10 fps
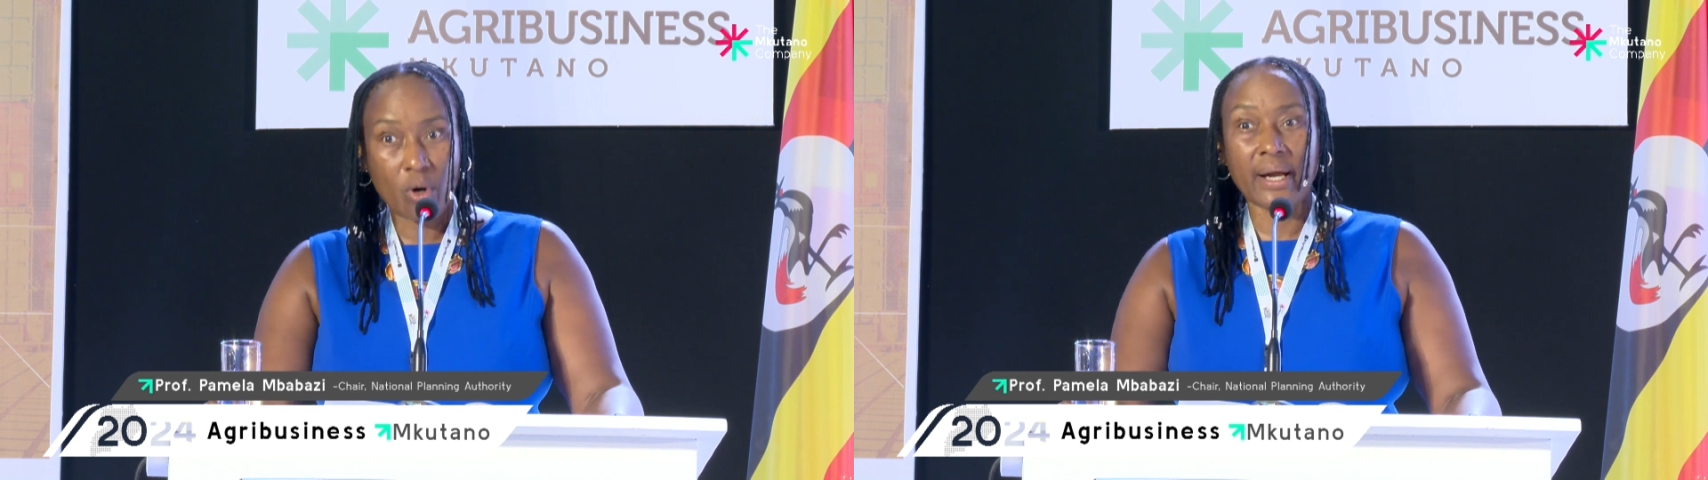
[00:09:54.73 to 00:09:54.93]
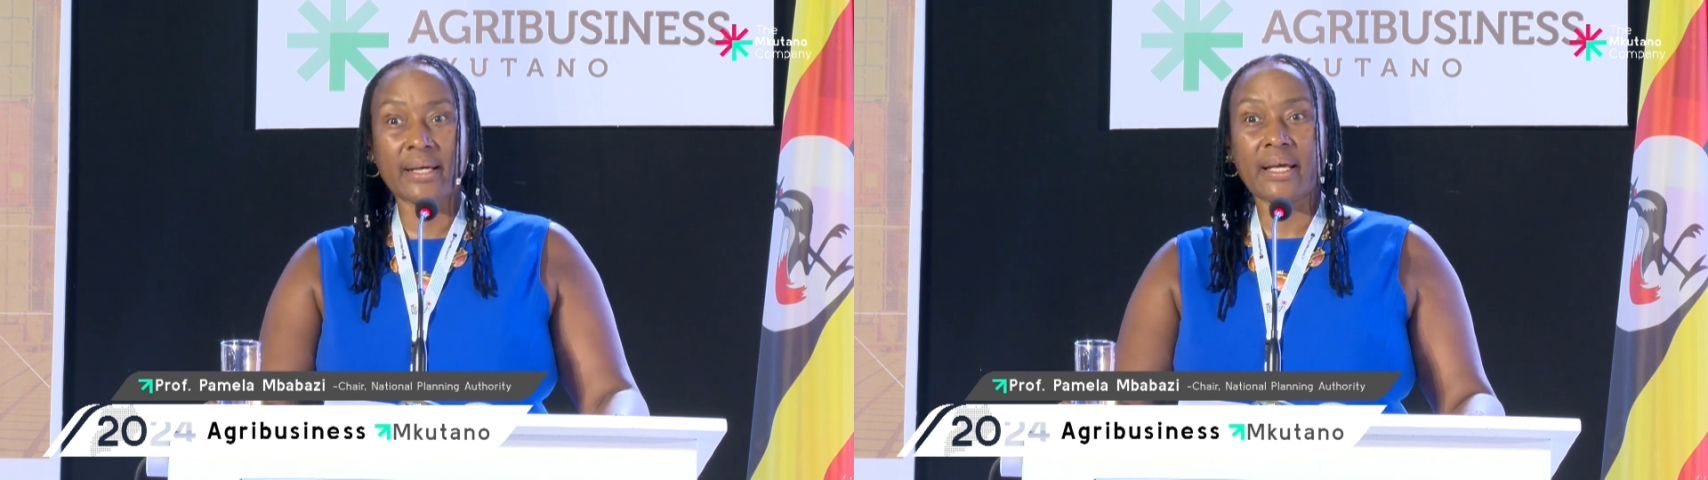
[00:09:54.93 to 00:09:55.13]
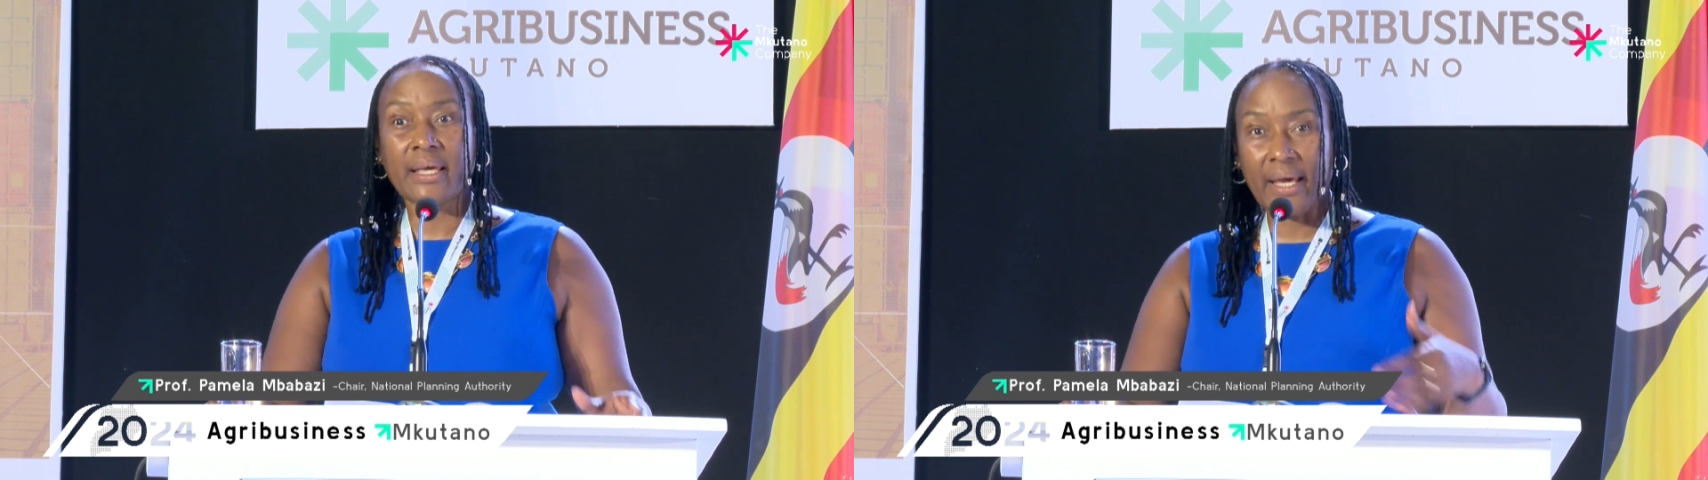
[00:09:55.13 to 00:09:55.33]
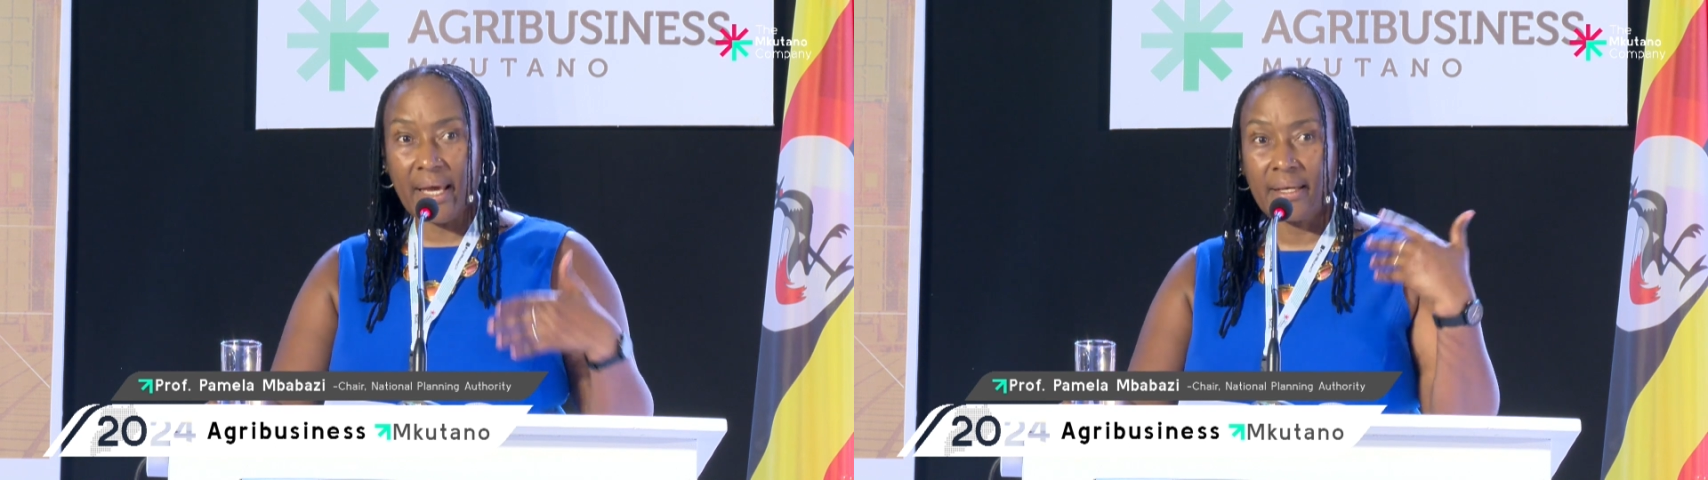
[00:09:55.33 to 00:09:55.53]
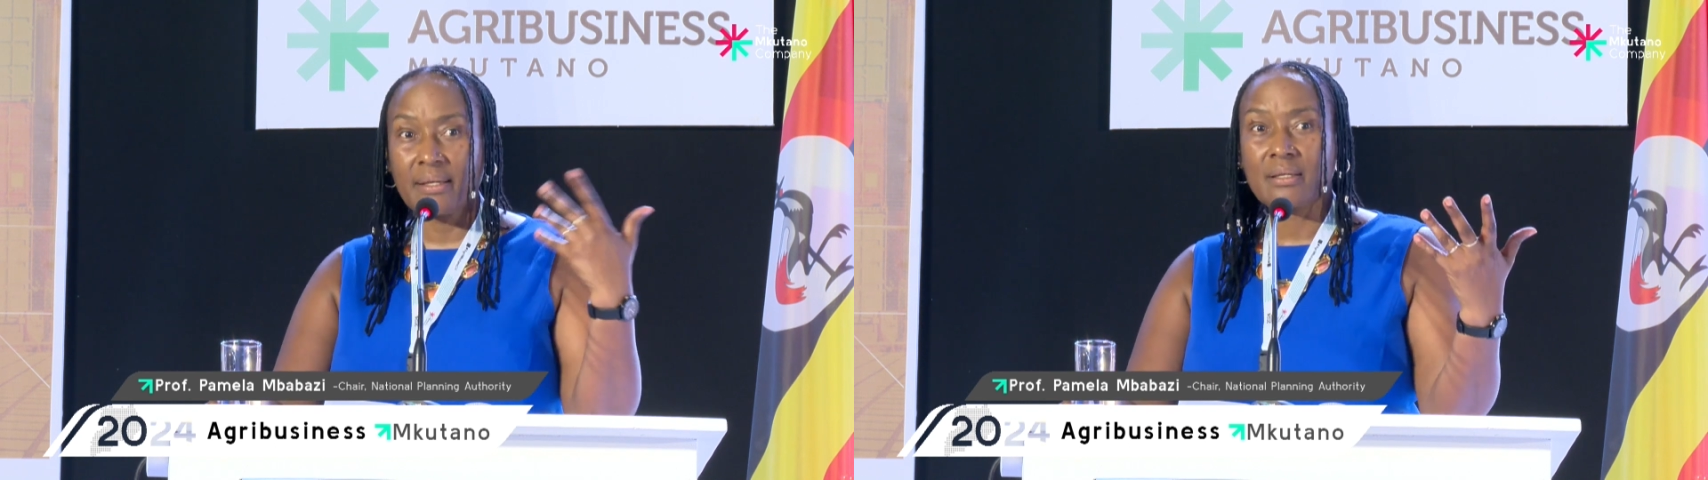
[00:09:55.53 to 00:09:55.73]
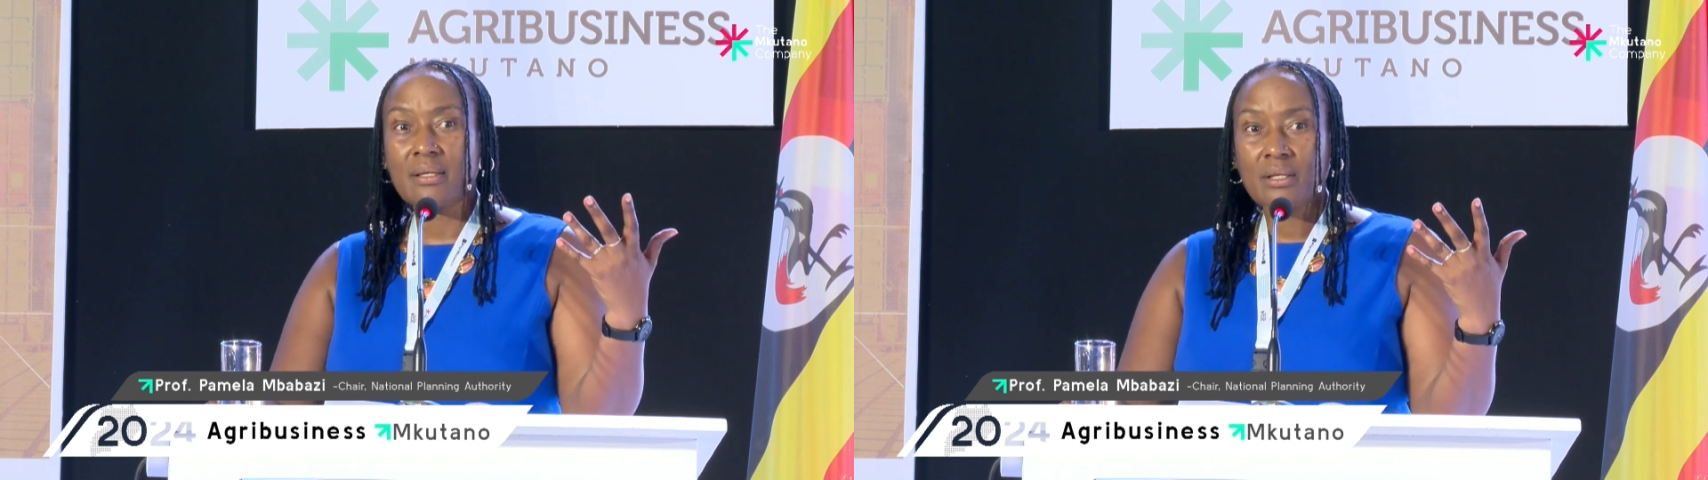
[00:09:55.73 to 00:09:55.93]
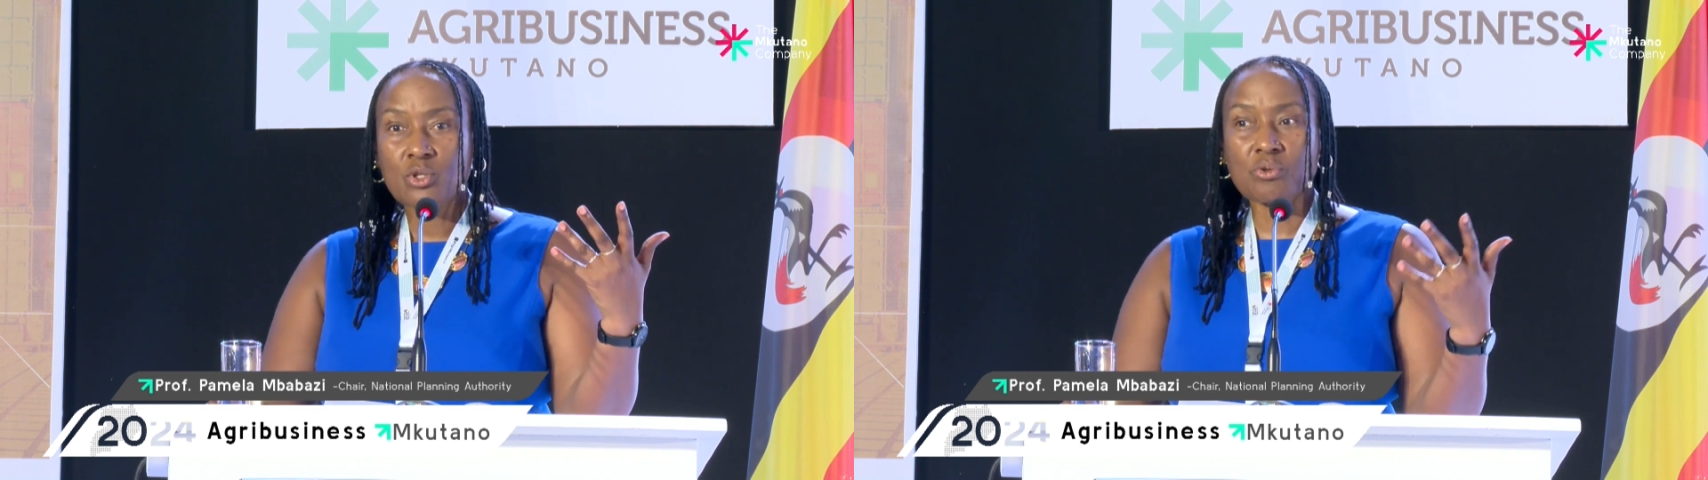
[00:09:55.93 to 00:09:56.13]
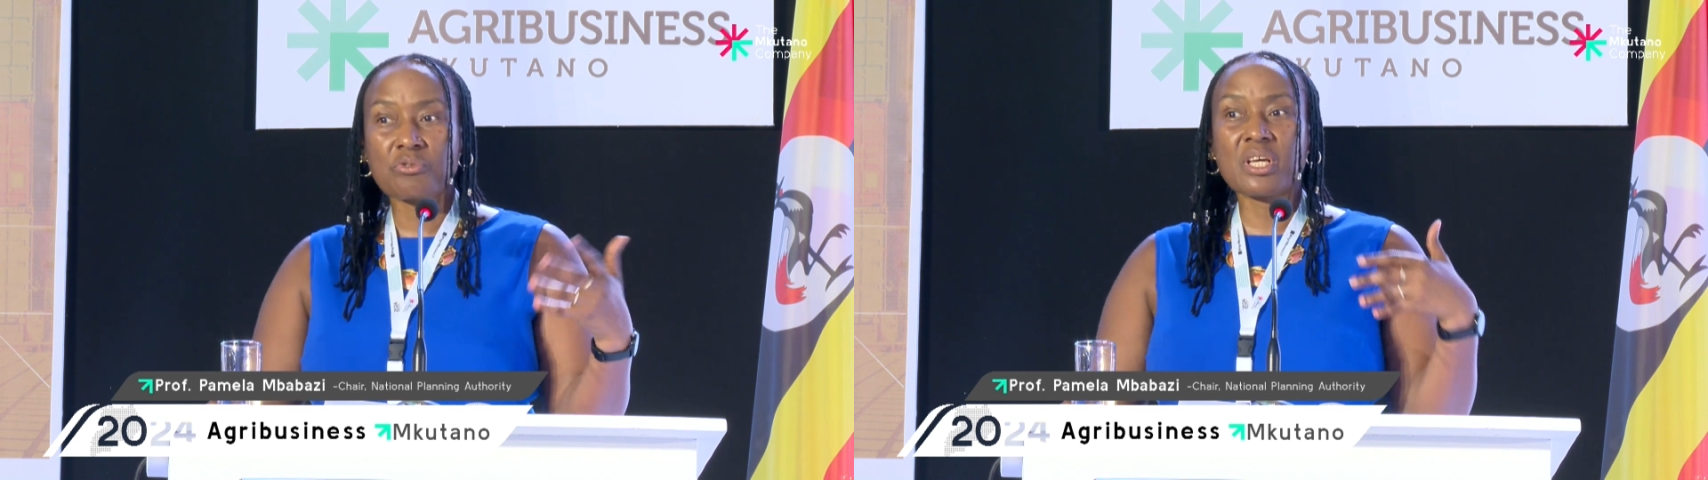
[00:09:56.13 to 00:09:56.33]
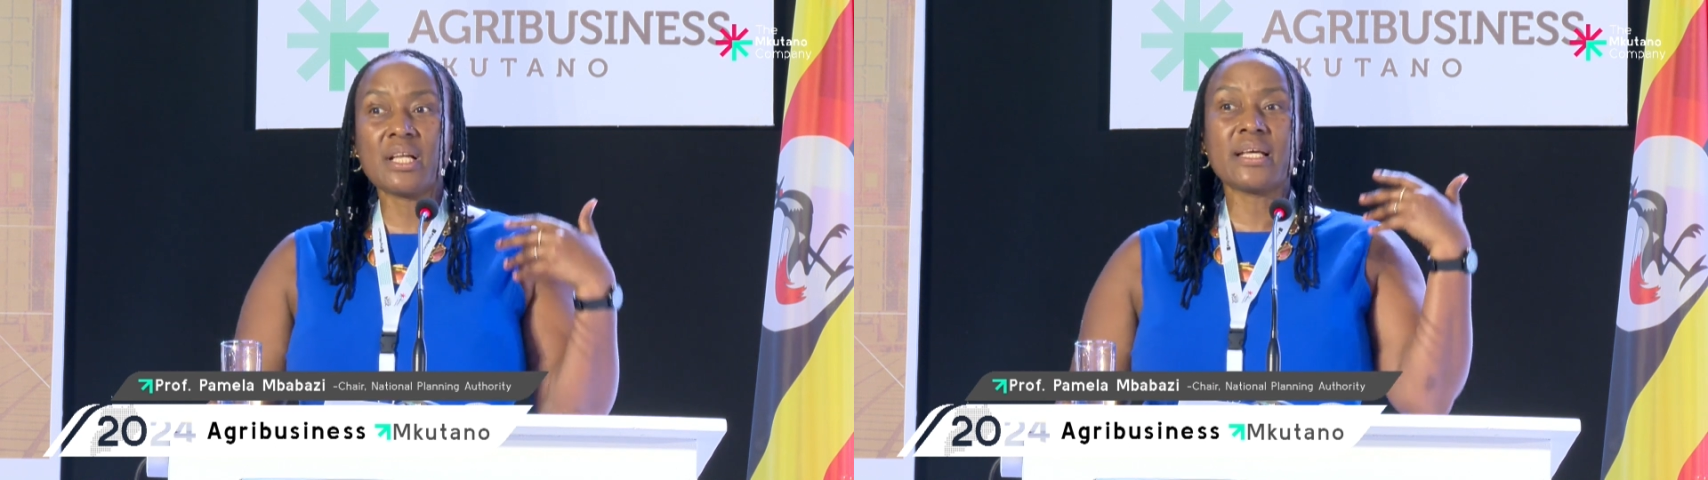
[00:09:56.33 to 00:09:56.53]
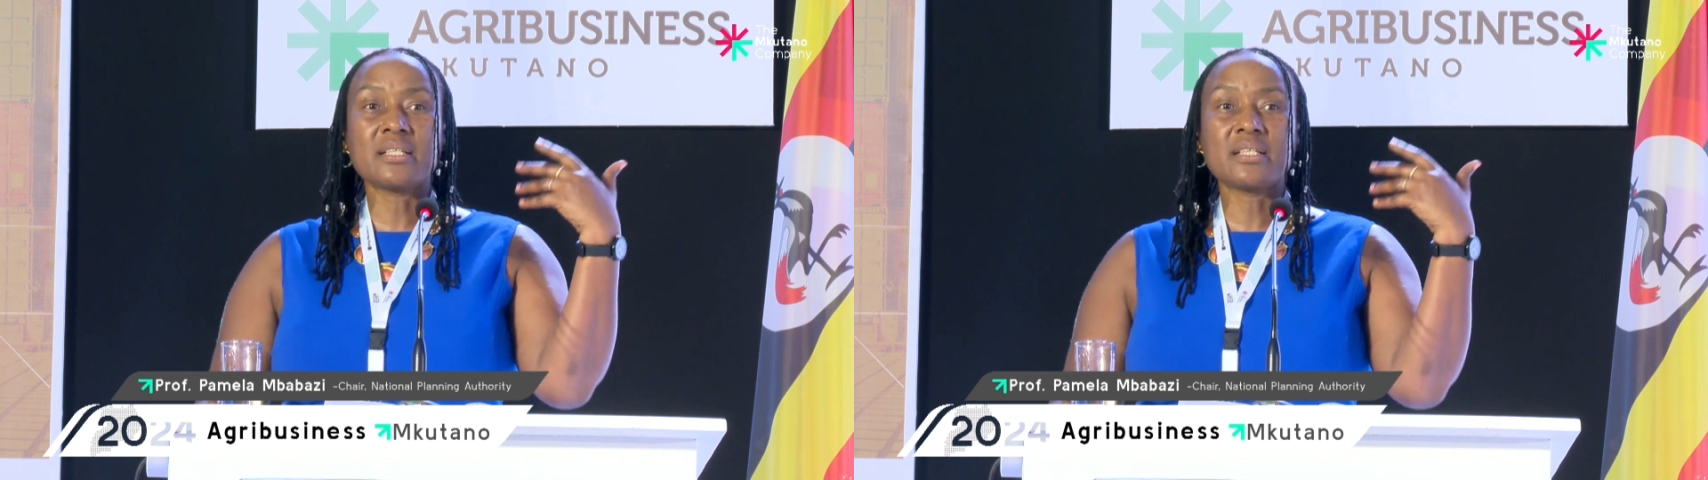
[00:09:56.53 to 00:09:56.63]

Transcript: And again, to really